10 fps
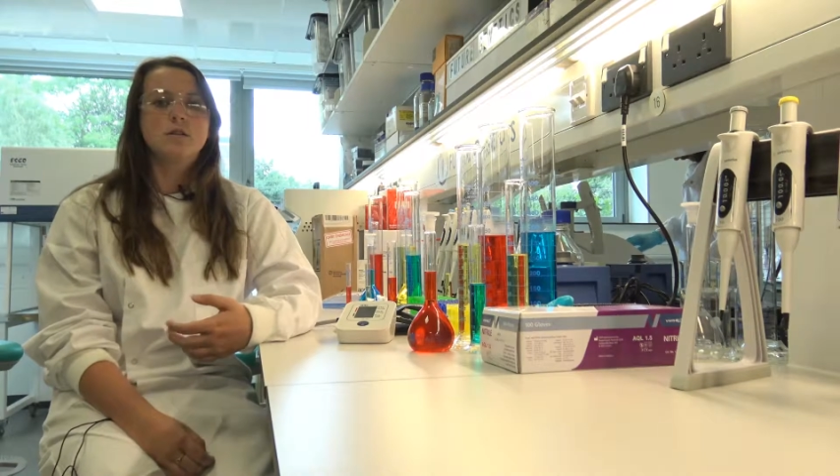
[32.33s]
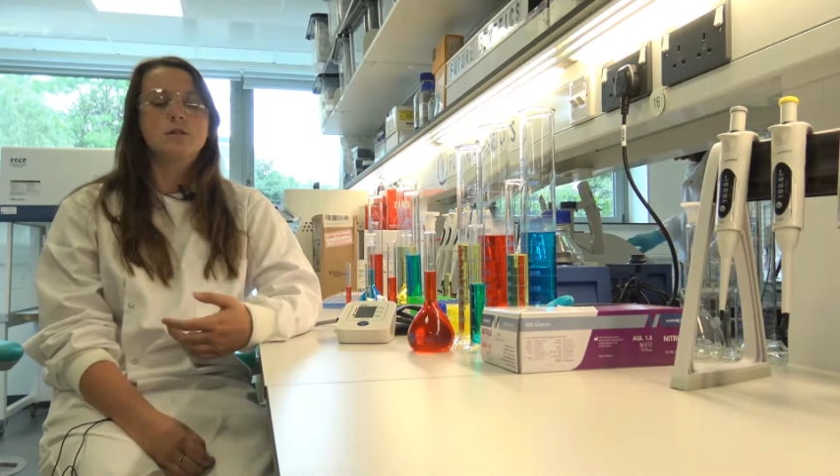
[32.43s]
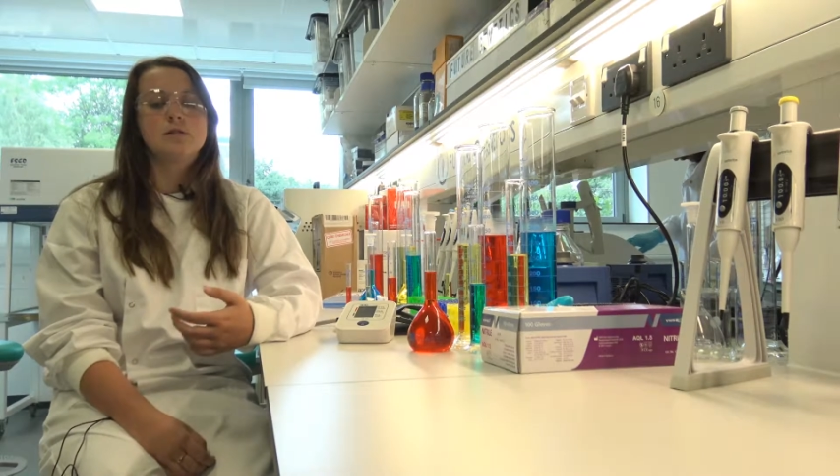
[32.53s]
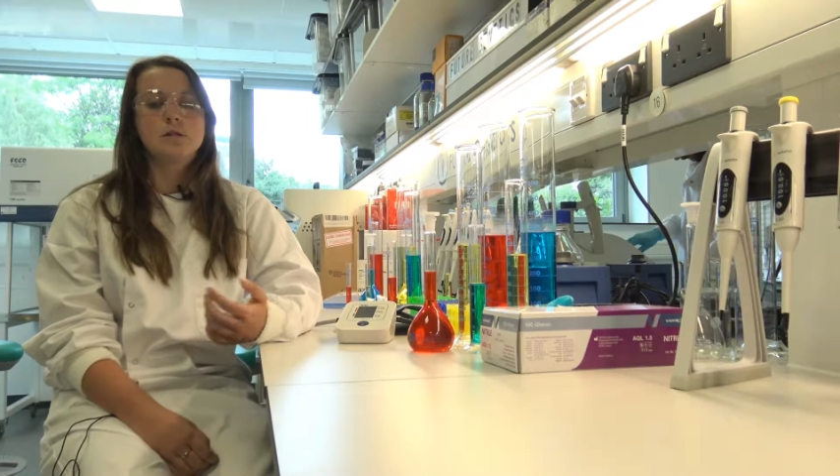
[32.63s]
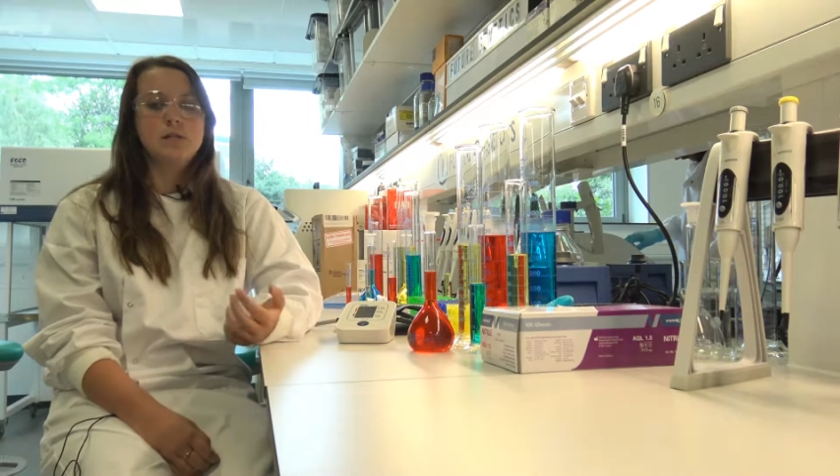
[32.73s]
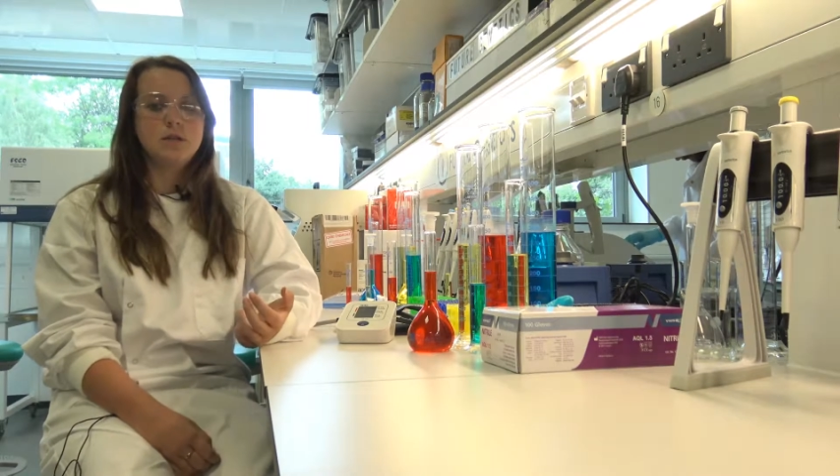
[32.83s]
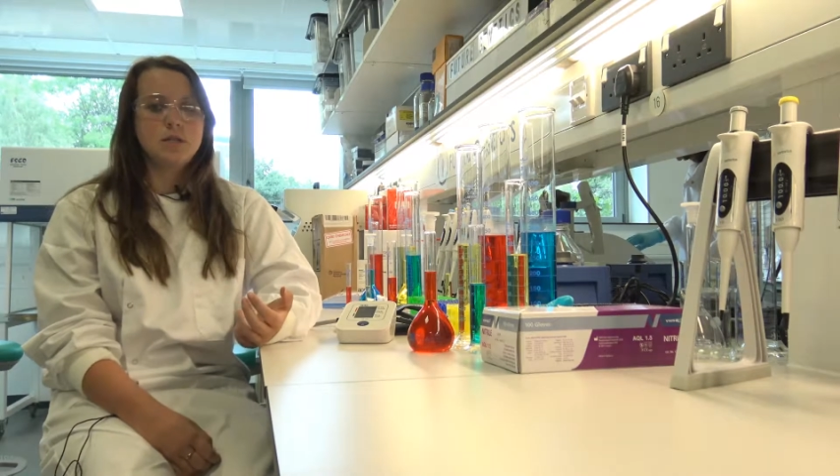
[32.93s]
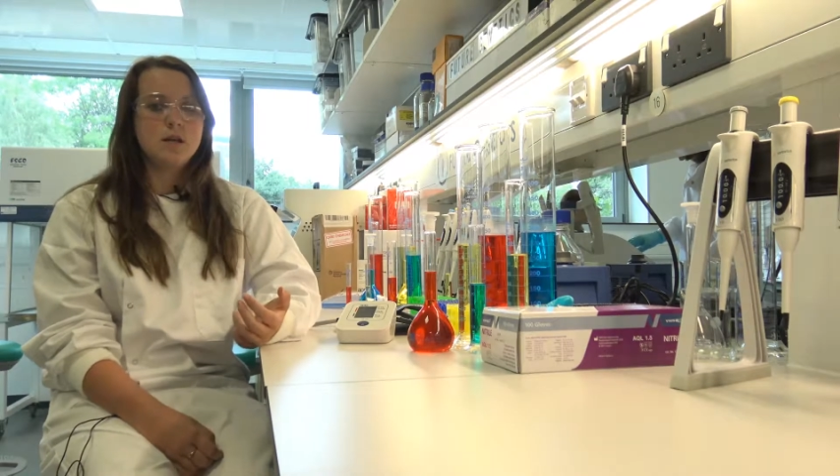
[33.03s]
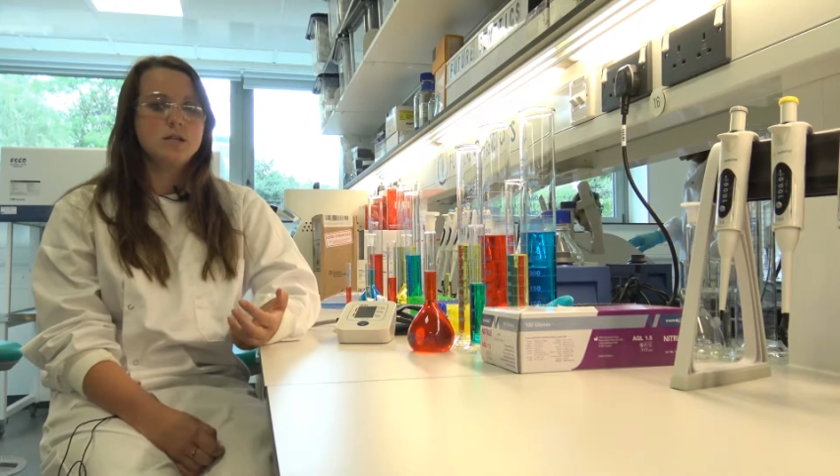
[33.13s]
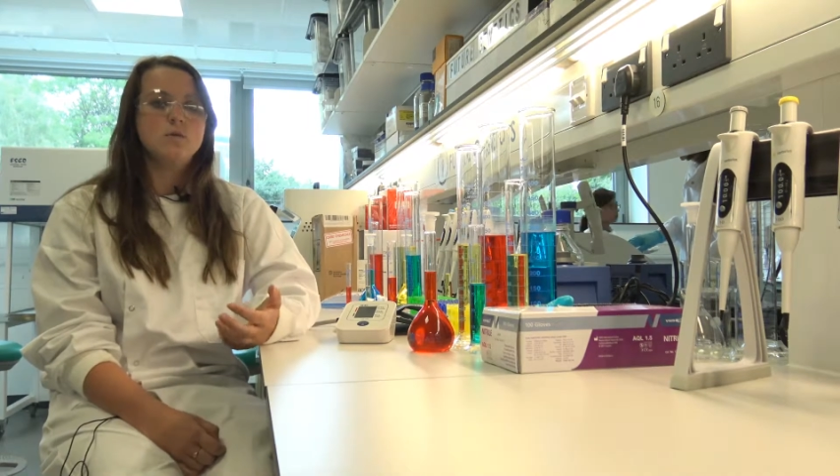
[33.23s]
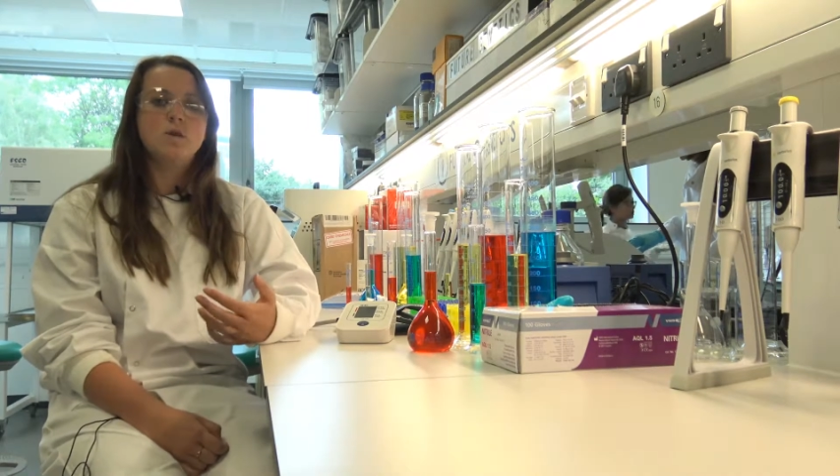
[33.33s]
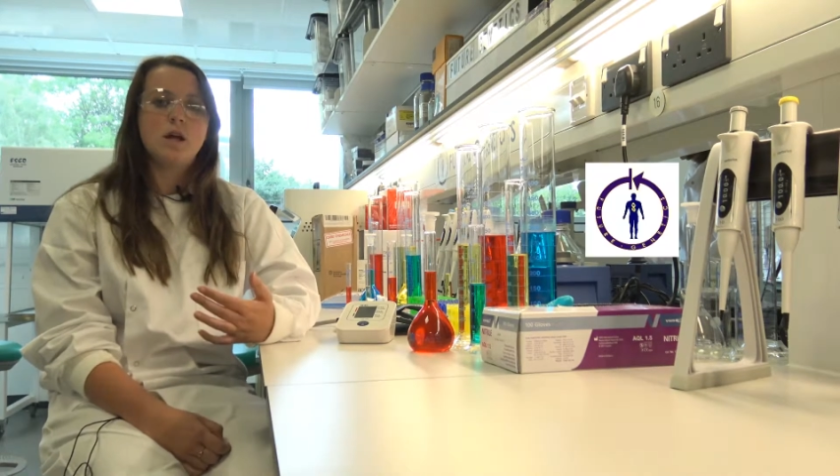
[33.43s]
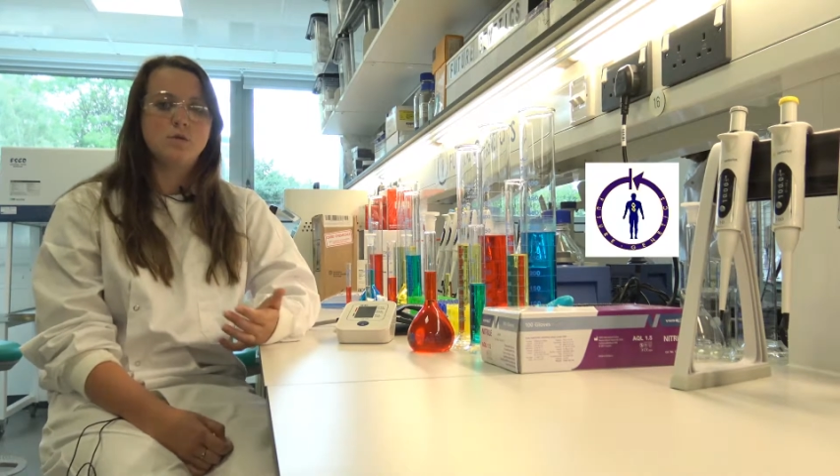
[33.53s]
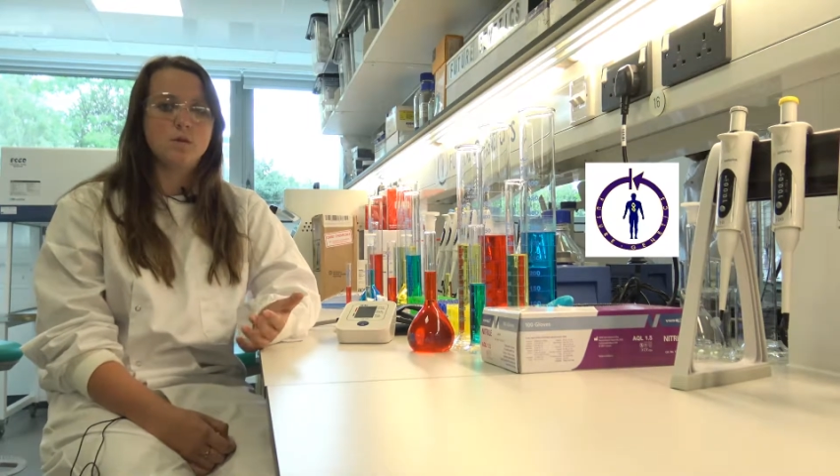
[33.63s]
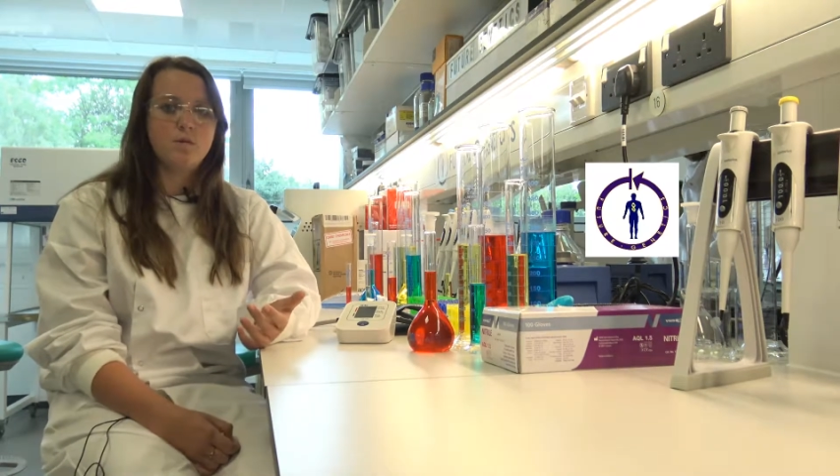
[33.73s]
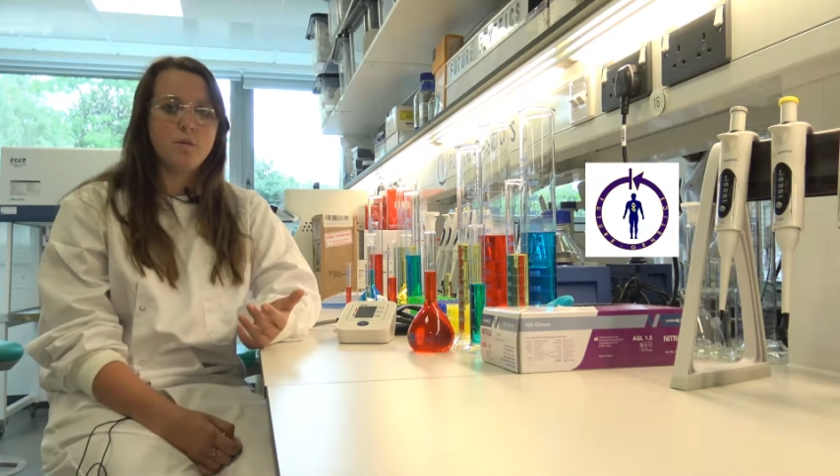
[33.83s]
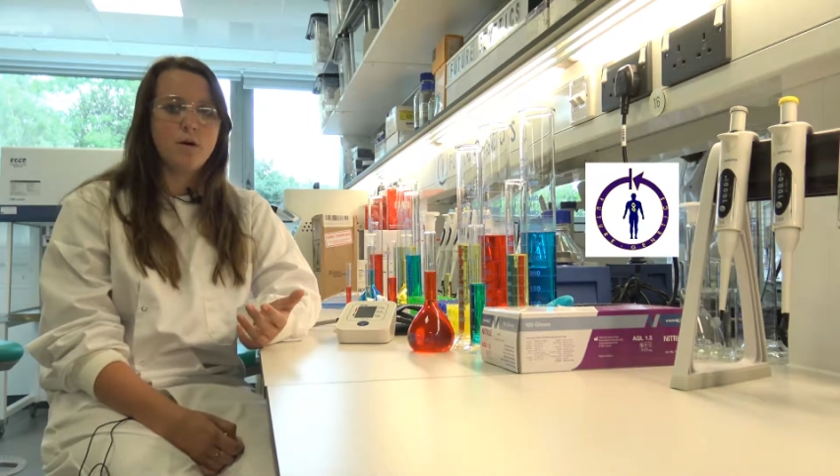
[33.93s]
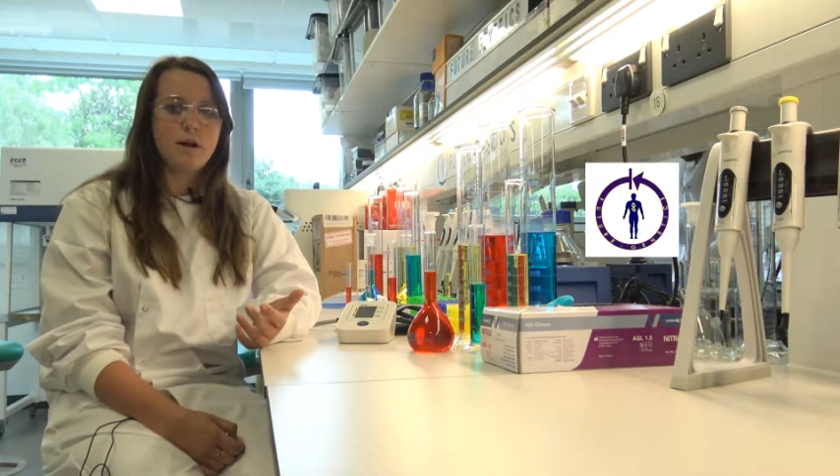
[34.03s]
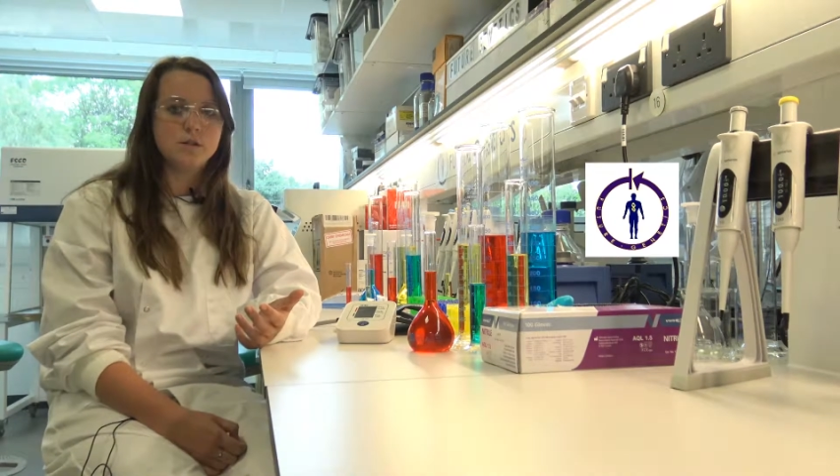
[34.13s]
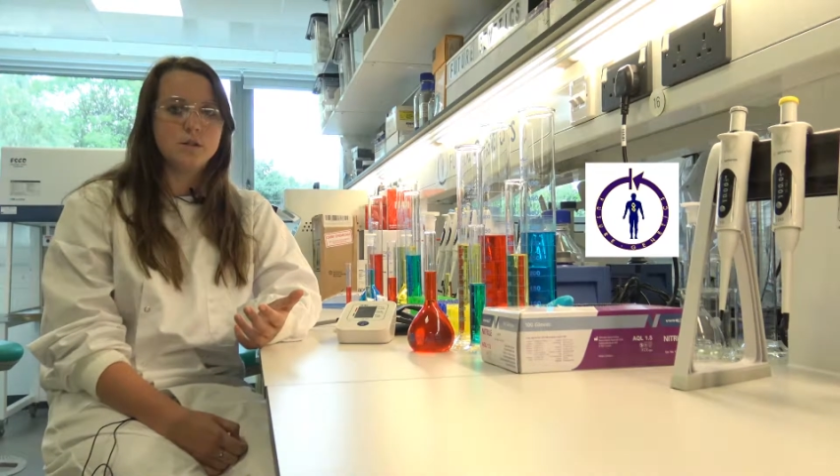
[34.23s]
that are associated with atrial
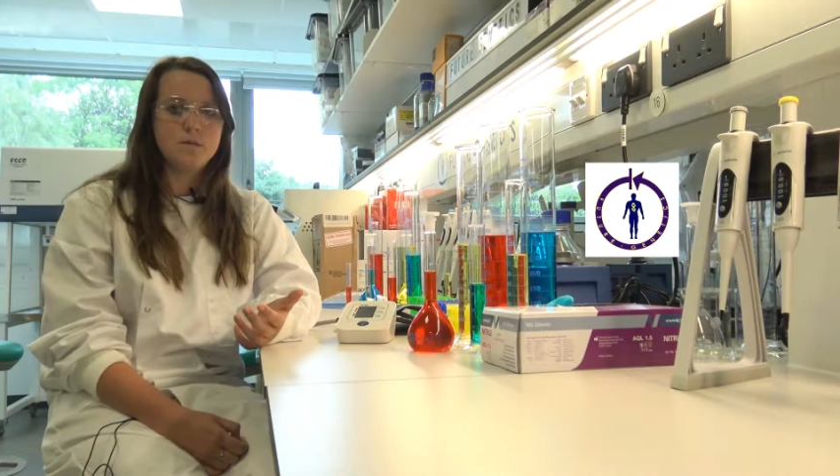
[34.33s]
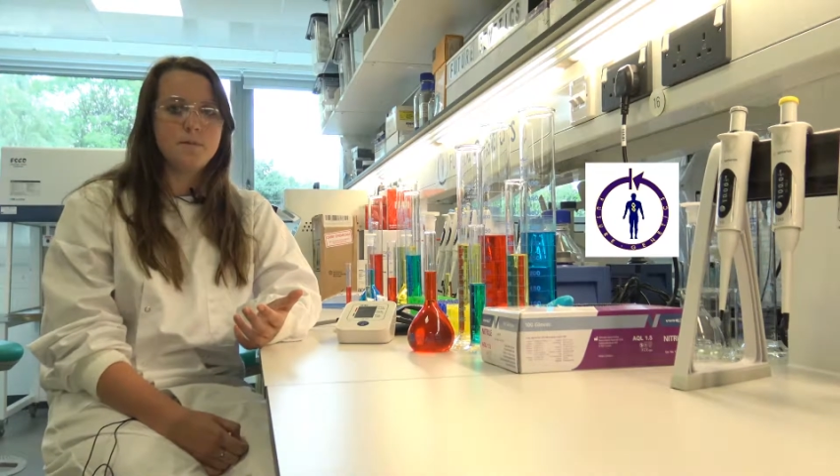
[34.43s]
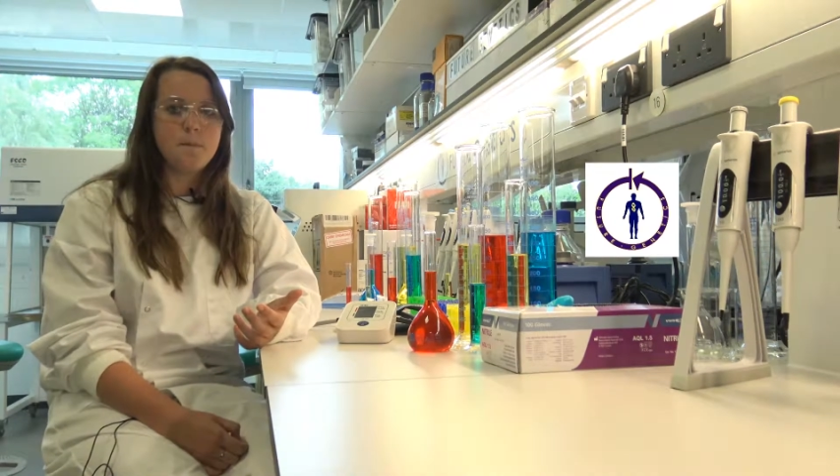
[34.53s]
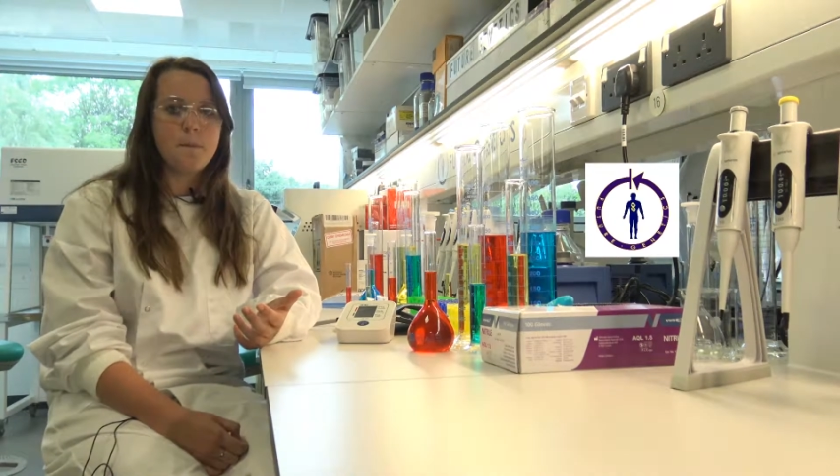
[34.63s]
fibrillation.